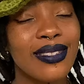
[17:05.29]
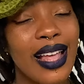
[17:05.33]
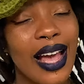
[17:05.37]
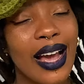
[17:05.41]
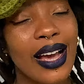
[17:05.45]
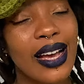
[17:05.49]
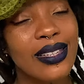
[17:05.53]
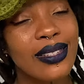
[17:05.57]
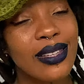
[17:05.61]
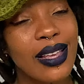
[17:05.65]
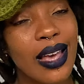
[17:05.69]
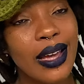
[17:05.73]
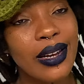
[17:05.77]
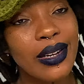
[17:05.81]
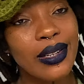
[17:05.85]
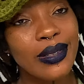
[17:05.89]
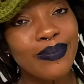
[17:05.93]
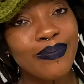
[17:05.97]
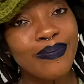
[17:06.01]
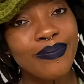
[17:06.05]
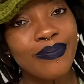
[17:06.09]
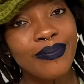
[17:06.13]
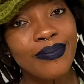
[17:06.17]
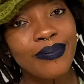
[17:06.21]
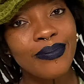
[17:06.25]
like I said,
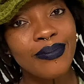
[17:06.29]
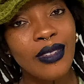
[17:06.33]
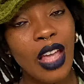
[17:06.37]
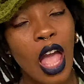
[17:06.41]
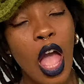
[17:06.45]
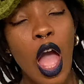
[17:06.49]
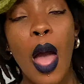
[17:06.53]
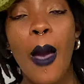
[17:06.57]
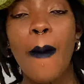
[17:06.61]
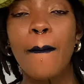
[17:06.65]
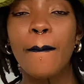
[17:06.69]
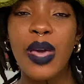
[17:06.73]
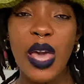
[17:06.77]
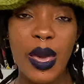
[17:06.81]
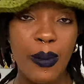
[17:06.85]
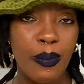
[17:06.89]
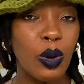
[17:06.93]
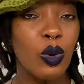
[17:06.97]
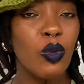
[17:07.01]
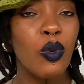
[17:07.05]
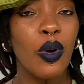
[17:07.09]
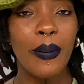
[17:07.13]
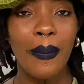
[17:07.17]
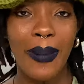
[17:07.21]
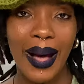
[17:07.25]

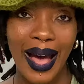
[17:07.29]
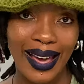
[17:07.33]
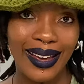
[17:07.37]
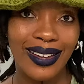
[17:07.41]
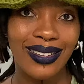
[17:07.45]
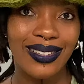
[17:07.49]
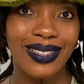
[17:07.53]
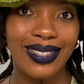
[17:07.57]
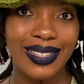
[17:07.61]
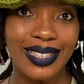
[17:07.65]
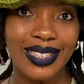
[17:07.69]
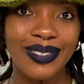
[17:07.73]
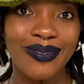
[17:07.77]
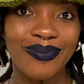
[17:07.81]
people will buy it.